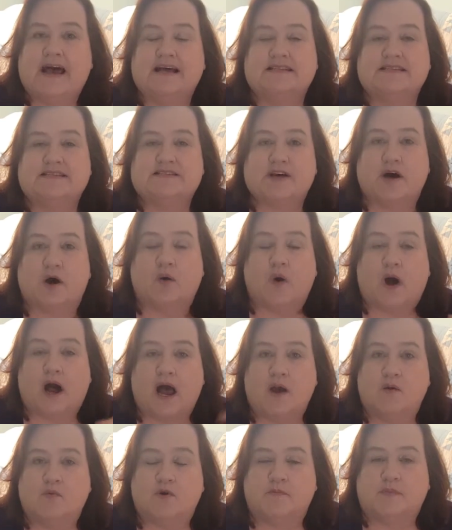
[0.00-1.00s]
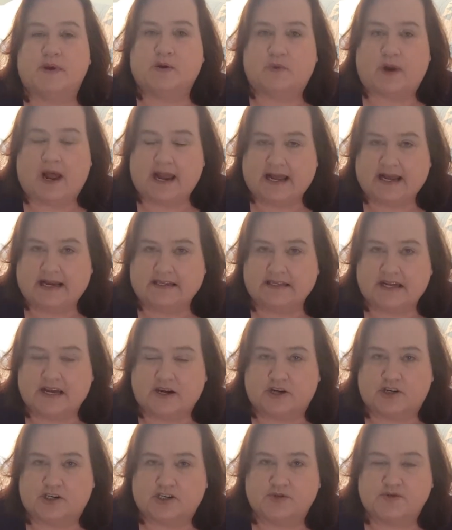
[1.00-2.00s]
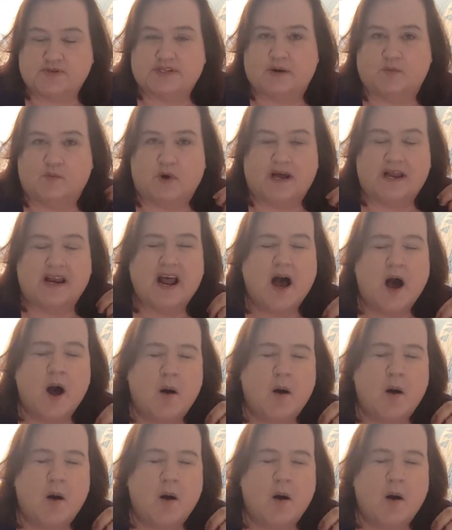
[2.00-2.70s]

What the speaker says: And so I will be writing a letter to someone,